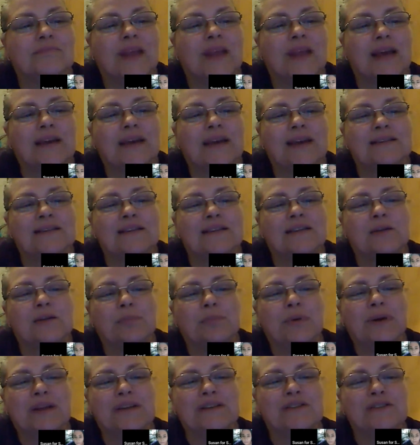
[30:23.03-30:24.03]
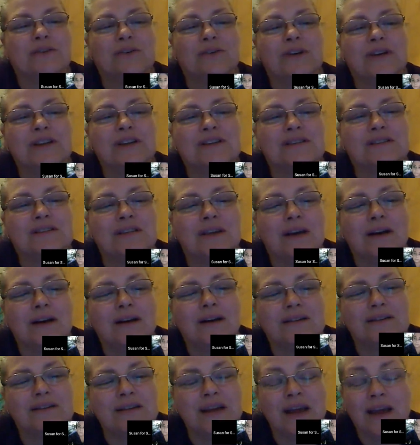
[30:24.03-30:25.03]
I guess it depends on his
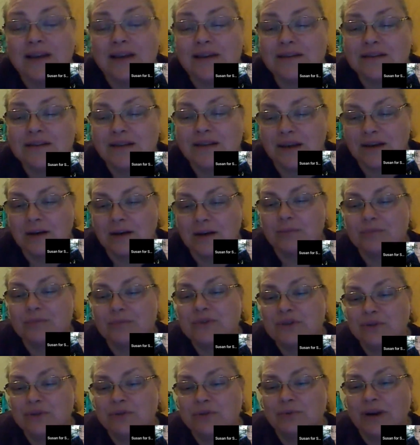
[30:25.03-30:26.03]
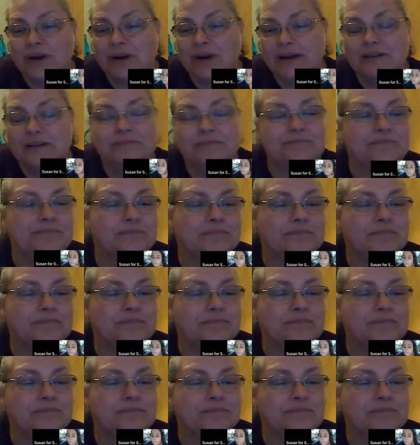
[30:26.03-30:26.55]
tank setup too, right?